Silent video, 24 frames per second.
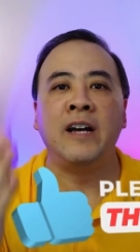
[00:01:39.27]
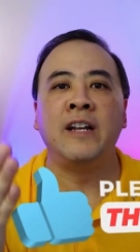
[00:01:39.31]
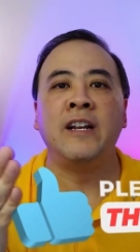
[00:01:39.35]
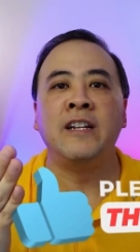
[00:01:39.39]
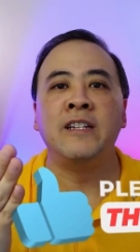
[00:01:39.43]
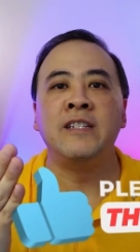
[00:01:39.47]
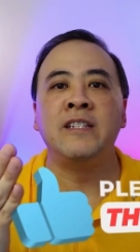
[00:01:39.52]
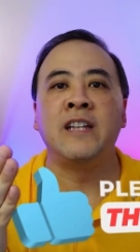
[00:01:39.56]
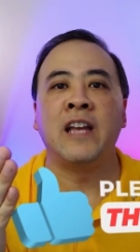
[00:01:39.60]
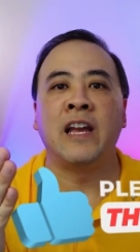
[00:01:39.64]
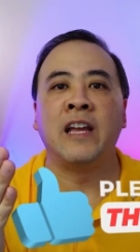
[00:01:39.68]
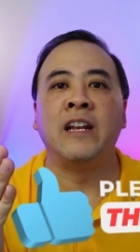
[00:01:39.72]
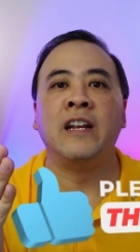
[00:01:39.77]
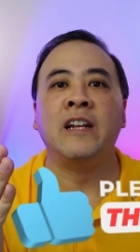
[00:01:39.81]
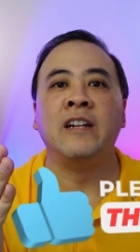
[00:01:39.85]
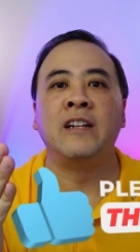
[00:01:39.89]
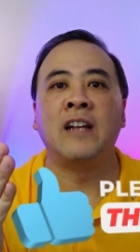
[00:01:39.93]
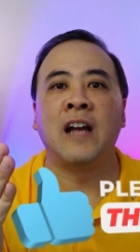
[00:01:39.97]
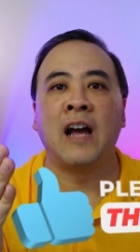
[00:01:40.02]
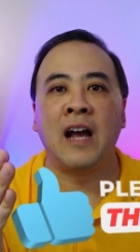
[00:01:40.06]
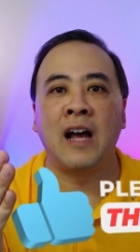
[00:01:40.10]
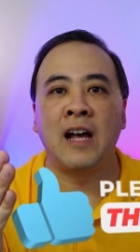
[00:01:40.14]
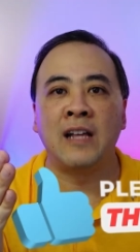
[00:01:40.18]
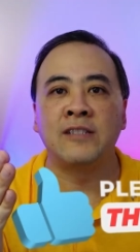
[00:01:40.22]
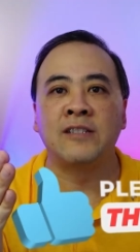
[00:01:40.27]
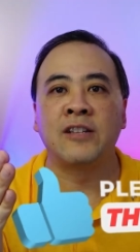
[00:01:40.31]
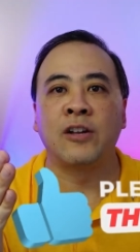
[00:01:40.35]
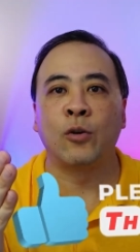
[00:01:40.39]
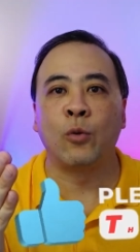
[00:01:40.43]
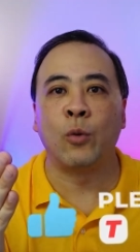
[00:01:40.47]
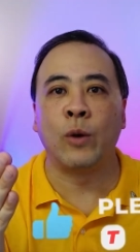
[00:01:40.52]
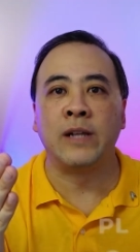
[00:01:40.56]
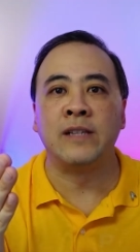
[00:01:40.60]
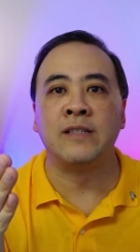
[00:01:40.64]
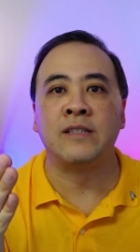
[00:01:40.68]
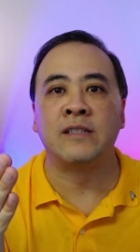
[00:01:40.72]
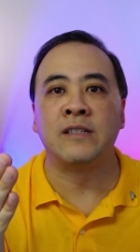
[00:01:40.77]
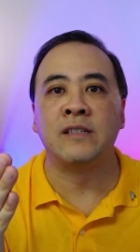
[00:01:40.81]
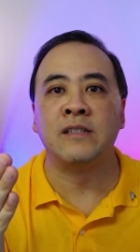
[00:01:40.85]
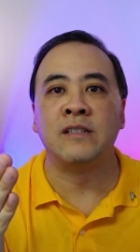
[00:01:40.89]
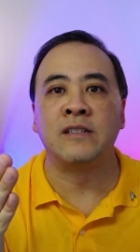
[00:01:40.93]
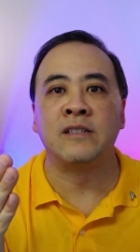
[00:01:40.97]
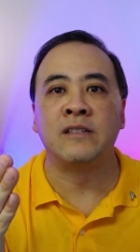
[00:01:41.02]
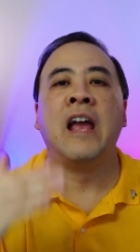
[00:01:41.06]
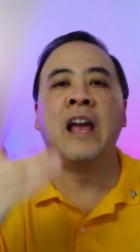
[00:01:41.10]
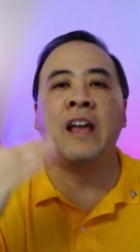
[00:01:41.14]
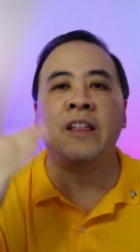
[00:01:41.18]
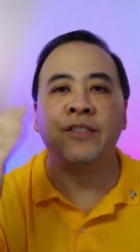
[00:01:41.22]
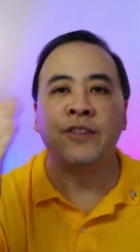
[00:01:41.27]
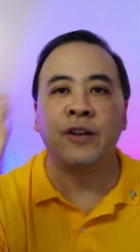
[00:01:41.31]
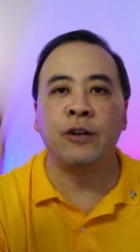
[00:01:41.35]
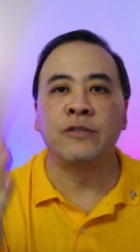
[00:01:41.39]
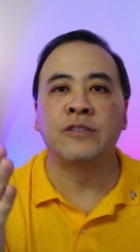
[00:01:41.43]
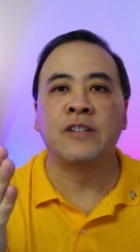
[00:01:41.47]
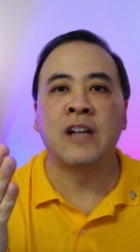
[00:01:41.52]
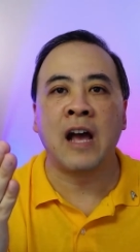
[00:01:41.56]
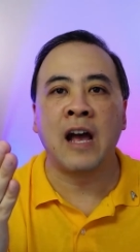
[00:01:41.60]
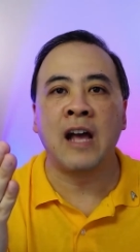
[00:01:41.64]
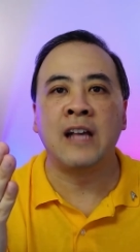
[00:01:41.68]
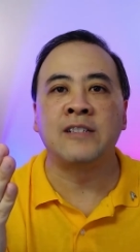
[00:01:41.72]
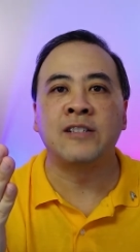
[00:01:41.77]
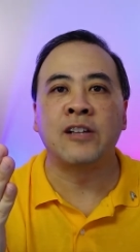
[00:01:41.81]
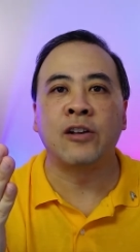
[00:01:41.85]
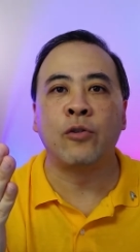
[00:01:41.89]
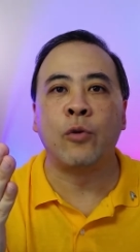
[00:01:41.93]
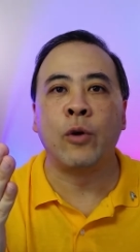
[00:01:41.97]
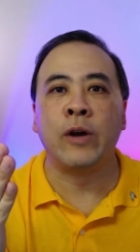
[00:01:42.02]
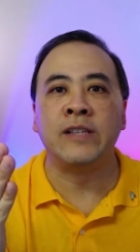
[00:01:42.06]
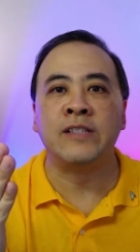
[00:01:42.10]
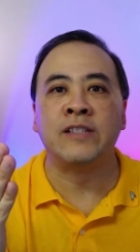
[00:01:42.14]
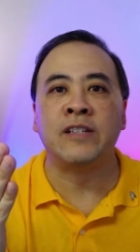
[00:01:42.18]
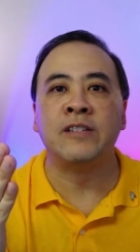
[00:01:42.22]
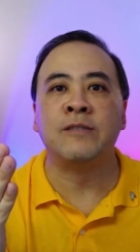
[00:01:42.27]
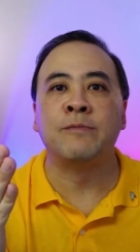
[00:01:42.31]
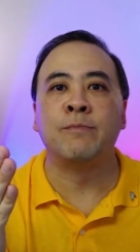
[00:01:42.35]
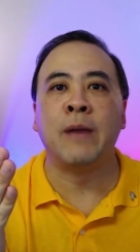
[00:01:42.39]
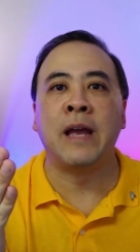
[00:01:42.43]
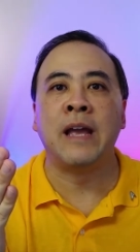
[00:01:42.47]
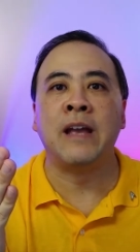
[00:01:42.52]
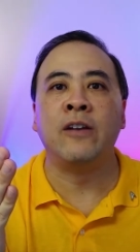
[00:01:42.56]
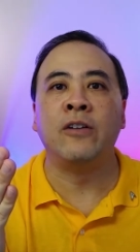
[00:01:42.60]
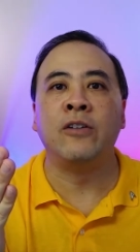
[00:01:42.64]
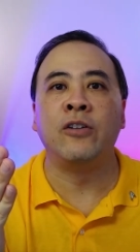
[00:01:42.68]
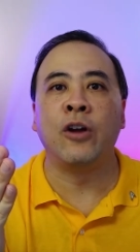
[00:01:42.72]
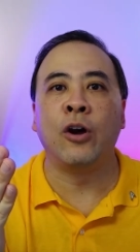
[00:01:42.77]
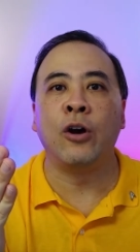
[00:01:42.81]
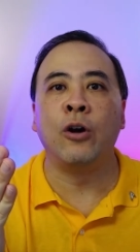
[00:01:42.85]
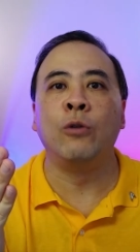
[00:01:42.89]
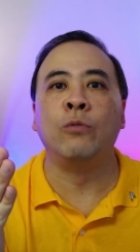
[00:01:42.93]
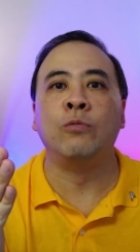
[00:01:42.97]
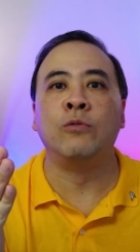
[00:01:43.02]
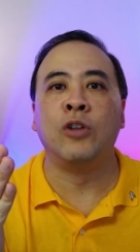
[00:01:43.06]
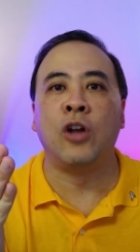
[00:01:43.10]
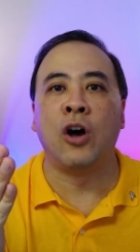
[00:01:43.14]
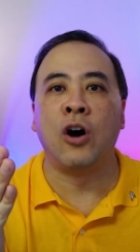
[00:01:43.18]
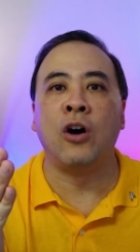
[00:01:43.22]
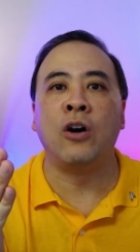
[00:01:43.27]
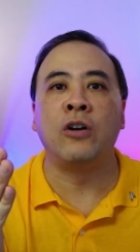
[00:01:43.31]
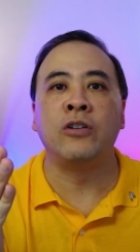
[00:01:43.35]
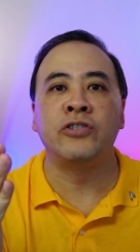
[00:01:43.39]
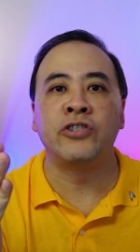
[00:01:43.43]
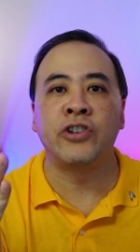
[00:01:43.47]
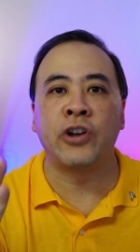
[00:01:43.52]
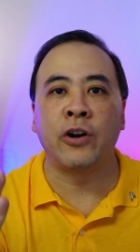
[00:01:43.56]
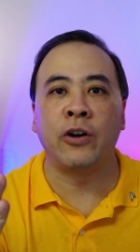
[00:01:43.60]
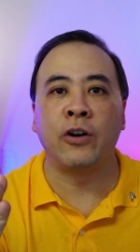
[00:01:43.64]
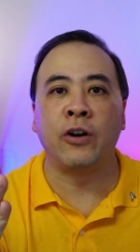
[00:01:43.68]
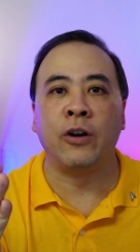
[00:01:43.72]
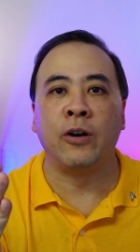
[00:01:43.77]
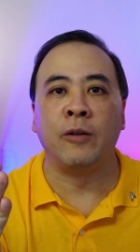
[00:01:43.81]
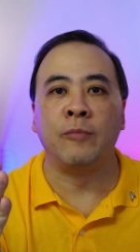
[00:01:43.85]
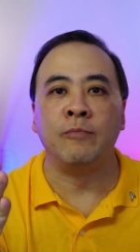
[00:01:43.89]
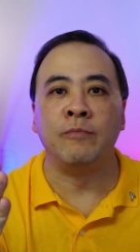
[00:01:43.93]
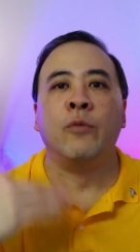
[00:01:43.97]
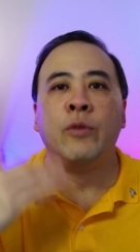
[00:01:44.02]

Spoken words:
unintended consequences, and those consequences may go long term.